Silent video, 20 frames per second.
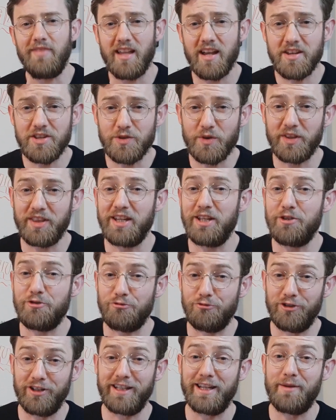So I think it's
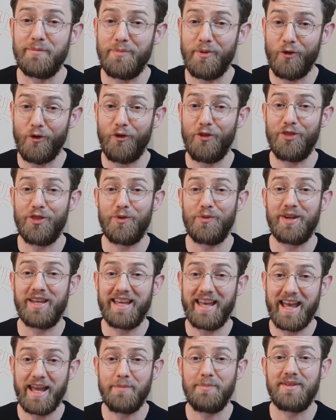really important that we
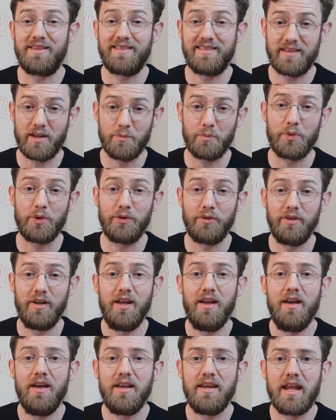keep it simple.
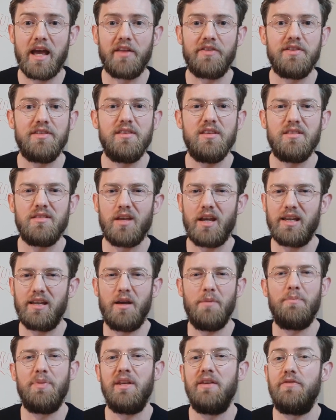Now, this is like
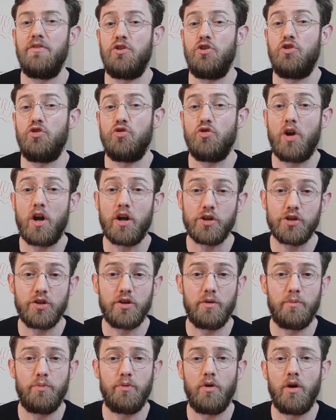a bit of a structured
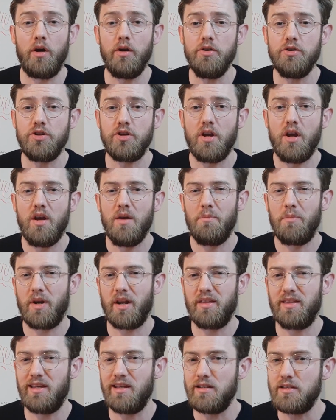approach, but I
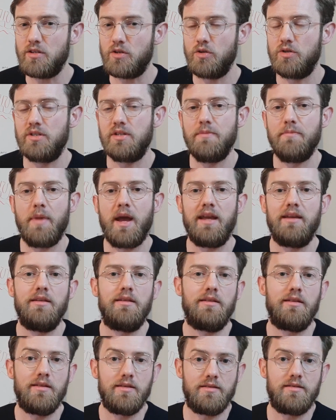think it's good to make
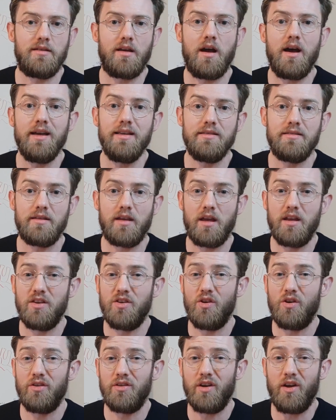it concise and
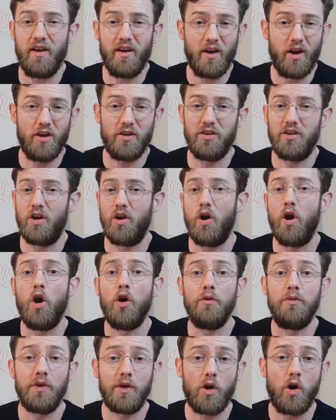not,
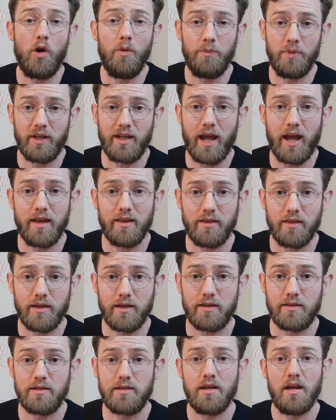overcomplicate
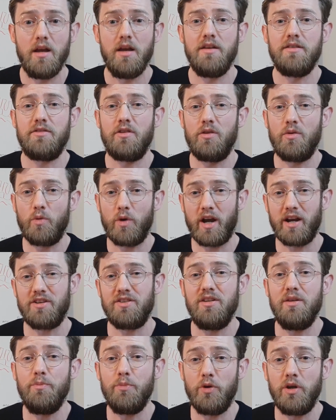things, so that we're
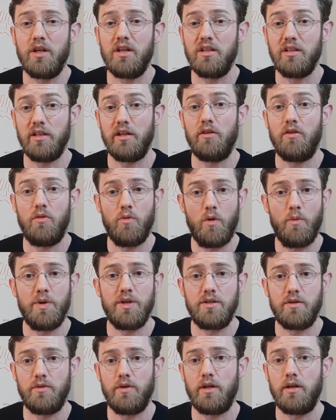actually pretty clear on what we're
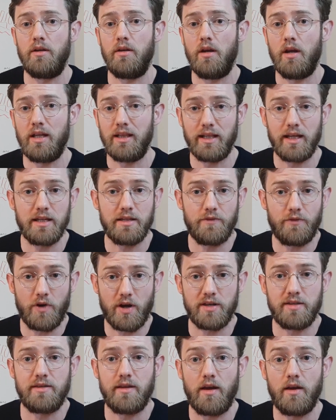doing, at least for
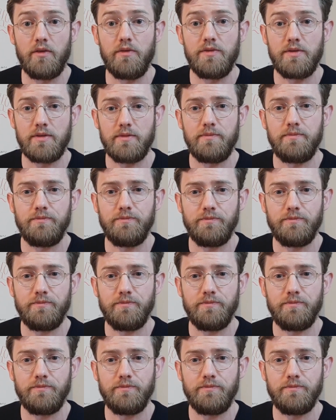ourselves.